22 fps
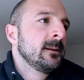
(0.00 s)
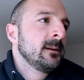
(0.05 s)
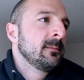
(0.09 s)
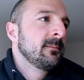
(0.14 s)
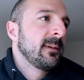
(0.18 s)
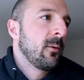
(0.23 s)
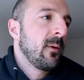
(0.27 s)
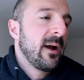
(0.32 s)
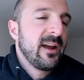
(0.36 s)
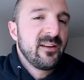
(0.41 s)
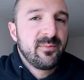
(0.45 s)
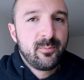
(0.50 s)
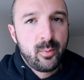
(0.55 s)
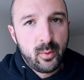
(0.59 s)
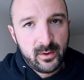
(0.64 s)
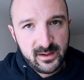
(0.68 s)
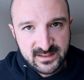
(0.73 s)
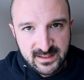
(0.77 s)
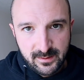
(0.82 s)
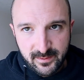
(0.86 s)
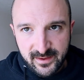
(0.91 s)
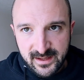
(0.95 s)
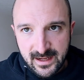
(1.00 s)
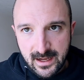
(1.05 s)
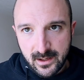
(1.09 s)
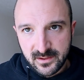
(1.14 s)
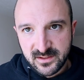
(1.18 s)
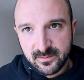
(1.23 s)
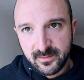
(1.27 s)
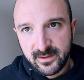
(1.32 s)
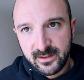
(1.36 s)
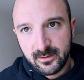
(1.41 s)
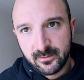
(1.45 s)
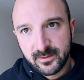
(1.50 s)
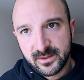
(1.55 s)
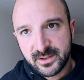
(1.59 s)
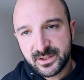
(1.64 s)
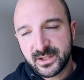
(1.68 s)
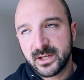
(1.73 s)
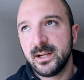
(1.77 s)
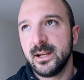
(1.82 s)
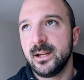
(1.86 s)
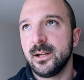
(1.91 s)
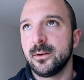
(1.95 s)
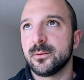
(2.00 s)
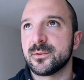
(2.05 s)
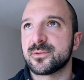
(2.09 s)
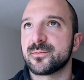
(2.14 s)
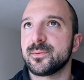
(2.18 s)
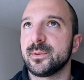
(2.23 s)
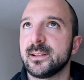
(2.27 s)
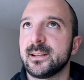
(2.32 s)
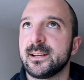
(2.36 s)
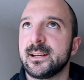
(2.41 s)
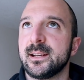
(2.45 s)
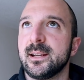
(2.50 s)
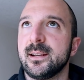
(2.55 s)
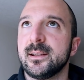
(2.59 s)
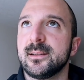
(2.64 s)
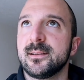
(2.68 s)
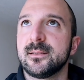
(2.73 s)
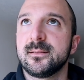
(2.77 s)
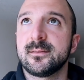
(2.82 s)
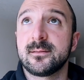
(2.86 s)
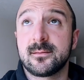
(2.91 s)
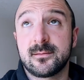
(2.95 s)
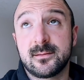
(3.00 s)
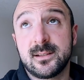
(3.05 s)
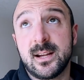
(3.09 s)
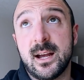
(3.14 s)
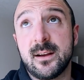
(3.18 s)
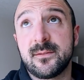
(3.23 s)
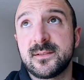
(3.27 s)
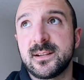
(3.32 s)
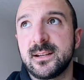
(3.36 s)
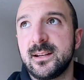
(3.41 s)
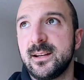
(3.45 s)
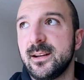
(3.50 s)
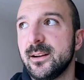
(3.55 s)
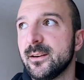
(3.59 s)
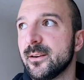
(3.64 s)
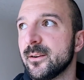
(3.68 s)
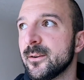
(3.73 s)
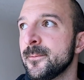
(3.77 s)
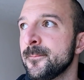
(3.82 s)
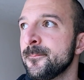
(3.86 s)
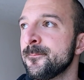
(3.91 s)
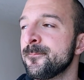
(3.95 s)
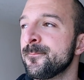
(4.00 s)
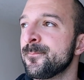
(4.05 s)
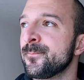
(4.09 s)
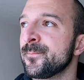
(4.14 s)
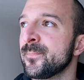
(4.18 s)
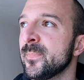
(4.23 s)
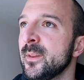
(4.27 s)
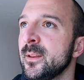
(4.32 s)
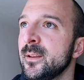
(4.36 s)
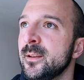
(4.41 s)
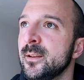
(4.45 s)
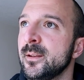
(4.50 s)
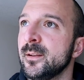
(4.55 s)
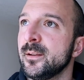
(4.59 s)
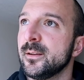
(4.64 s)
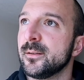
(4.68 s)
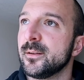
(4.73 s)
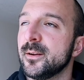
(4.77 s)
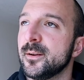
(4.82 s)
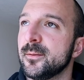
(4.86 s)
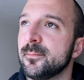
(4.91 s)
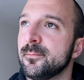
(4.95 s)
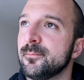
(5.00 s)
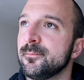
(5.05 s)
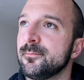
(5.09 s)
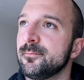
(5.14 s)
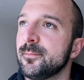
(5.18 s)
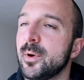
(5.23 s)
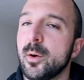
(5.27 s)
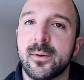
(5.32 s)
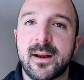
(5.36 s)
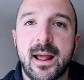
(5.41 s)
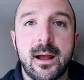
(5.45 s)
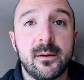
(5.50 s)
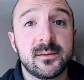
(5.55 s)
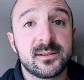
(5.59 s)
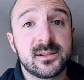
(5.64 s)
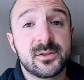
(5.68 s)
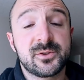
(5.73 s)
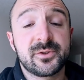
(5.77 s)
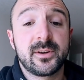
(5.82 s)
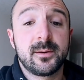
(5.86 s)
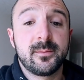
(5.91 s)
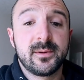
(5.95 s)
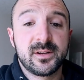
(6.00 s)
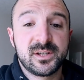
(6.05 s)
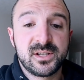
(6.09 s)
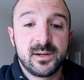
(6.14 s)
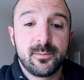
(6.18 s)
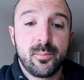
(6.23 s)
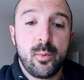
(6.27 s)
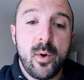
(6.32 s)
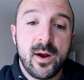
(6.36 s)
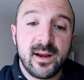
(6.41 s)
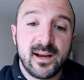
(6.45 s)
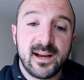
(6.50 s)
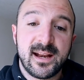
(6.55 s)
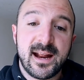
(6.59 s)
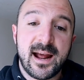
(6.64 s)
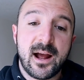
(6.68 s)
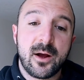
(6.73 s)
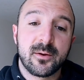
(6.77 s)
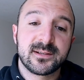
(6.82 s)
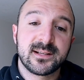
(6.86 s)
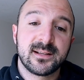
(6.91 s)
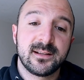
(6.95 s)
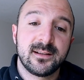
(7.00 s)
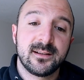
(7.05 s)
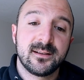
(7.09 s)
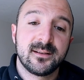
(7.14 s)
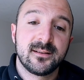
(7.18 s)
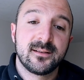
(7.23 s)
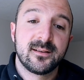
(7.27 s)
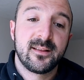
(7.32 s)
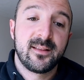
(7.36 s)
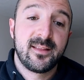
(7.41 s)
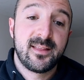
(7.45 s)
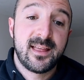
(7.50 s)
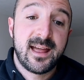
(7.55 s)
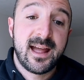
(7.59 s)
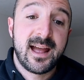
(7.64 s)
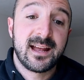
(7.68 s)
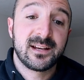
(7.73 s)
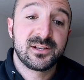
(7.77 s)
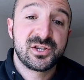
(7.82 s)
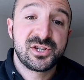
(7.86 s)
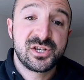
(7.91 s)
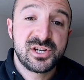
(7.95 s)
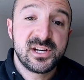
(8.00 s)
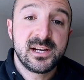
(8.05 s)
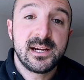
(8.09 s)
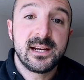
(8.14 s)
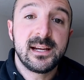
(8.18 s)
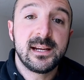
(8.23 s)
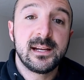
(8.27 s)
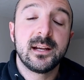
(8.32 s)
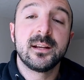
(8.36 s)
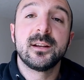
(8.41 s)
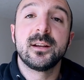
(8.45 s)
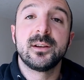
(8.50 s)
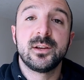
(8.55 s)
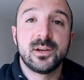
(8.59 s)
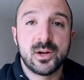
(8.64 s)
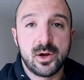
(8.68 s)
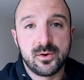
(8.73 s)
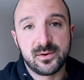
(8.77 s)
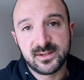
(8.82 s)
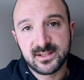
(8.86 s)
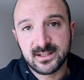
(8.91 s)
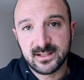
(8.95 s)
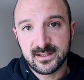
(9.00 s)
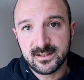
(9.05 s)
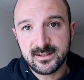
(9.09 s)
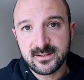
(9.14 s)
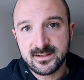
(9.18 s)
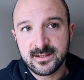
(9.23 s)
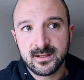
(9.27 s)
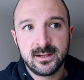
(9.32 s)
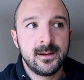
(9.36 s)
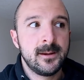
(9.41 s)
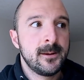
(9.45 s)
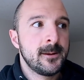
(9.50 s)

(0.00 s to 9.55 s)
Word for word: My wife pointed something out to me which was really tough to hear. Um, but when I was in treatment, she pointed out that she notices